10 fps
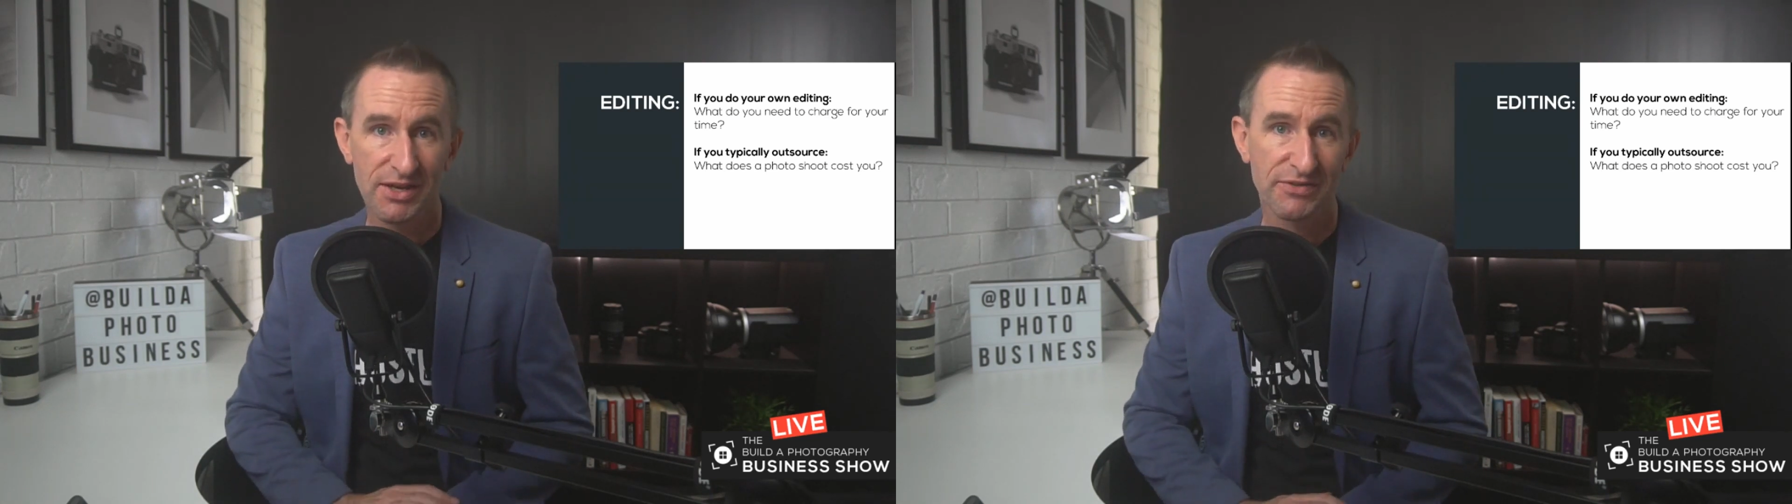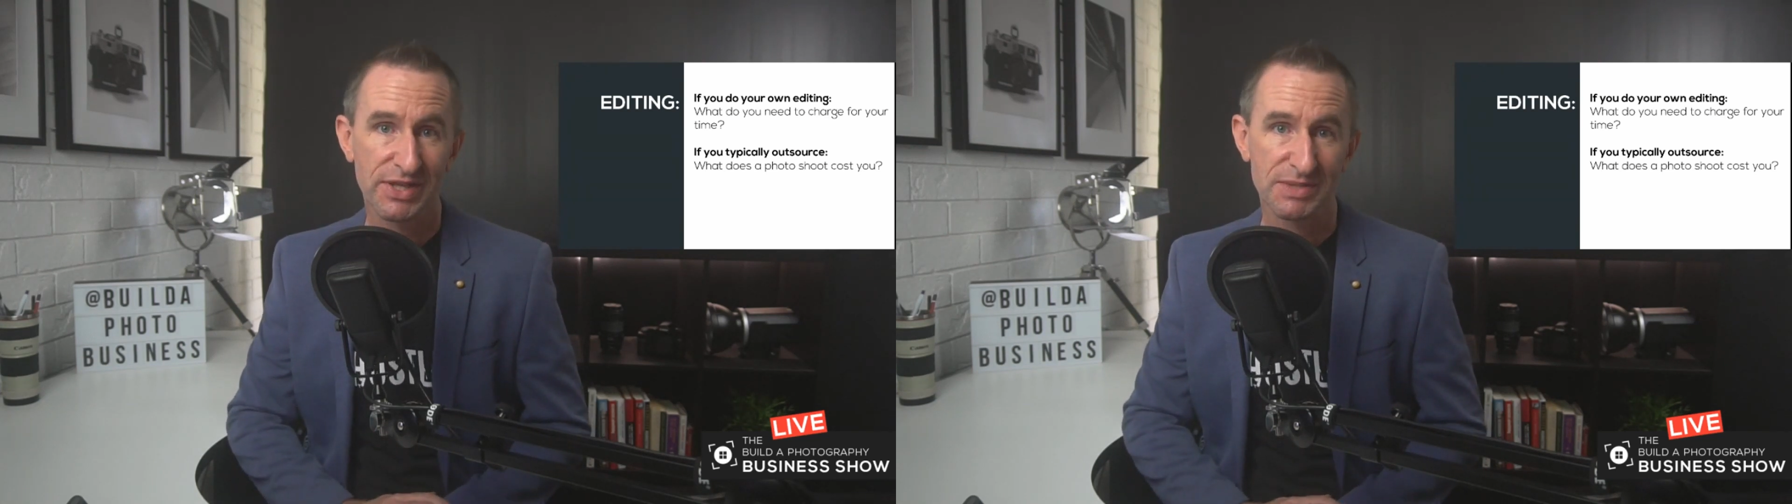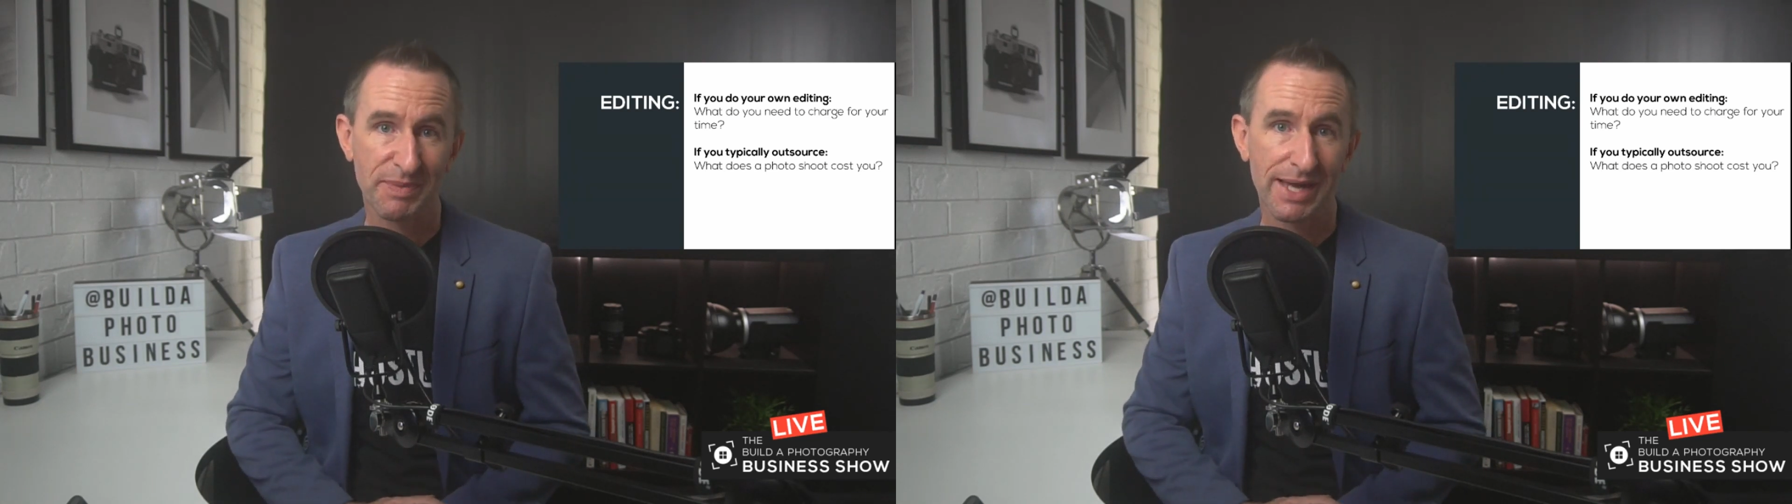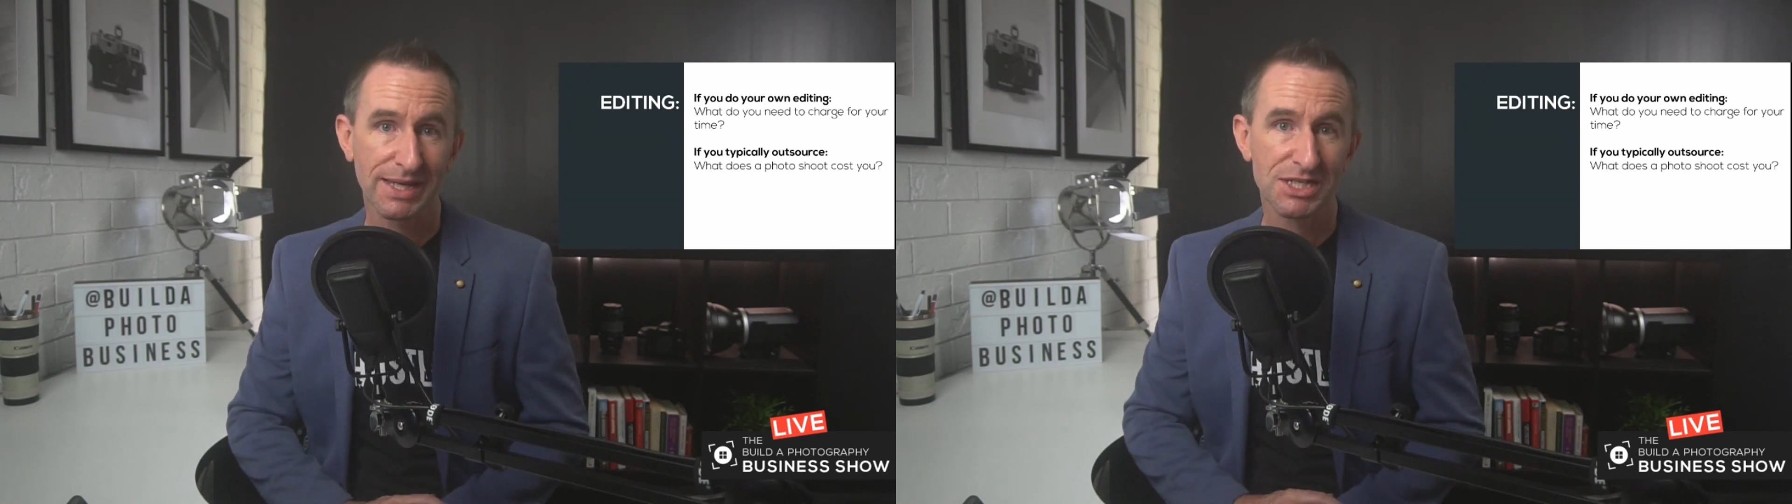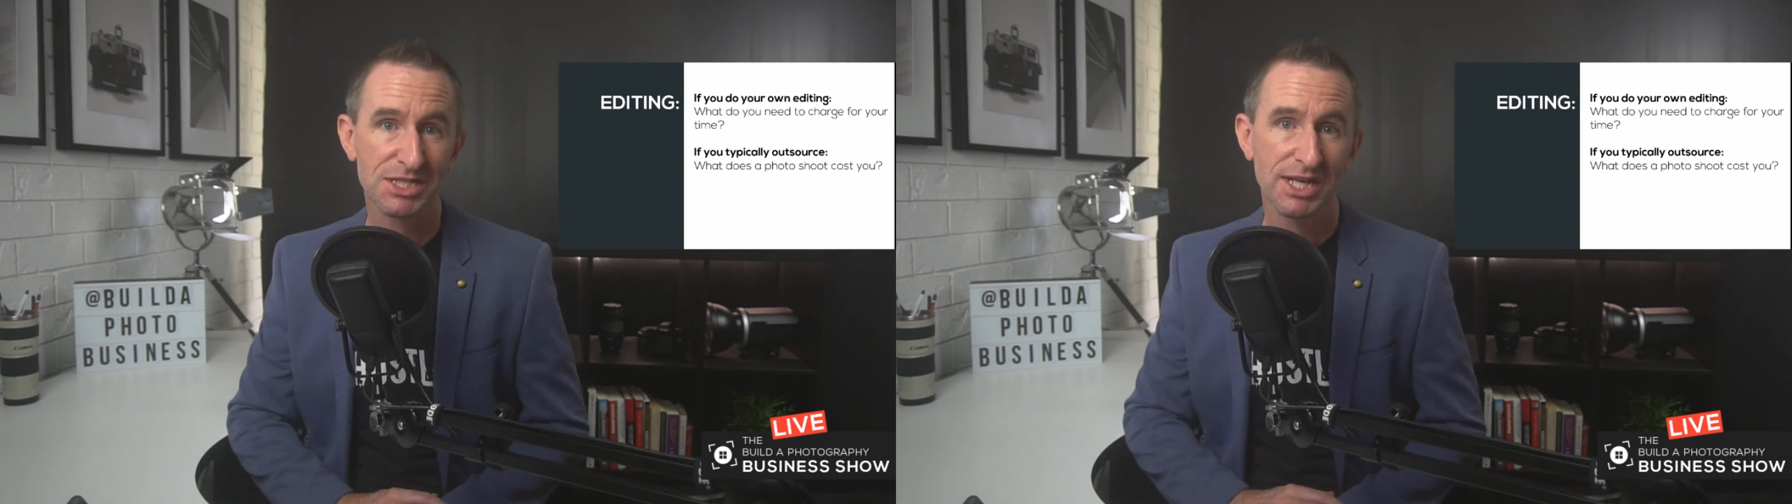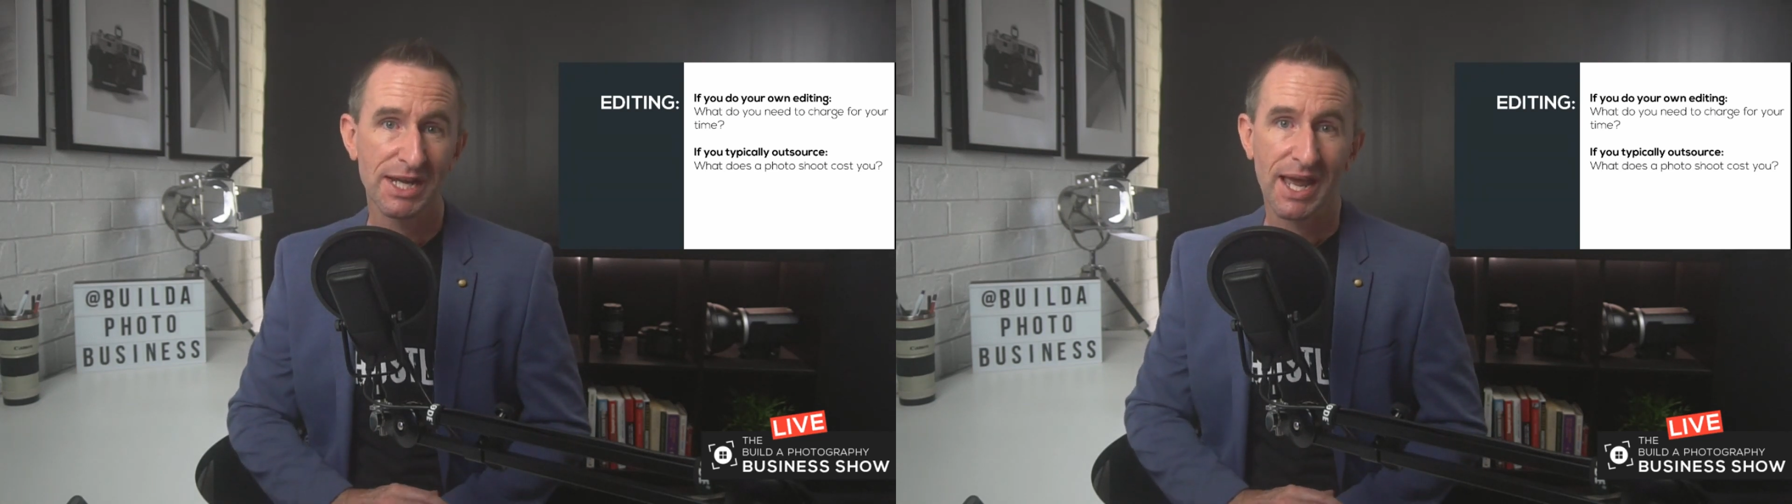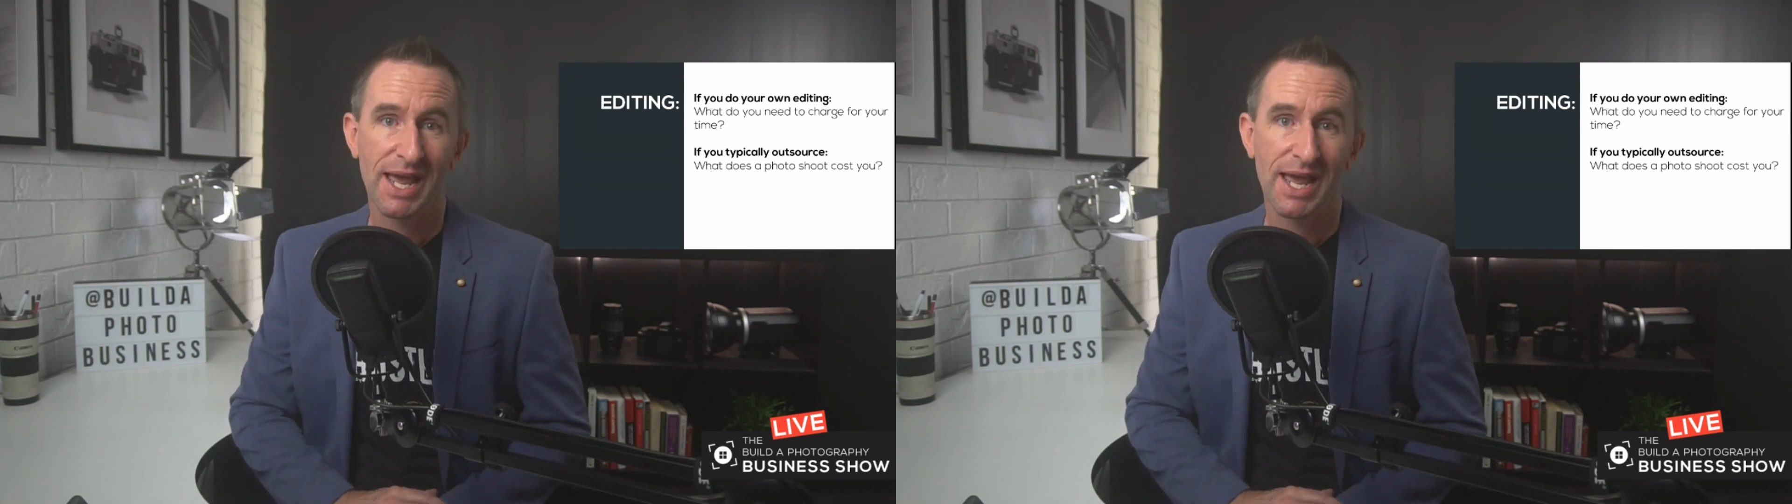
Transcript: for this package,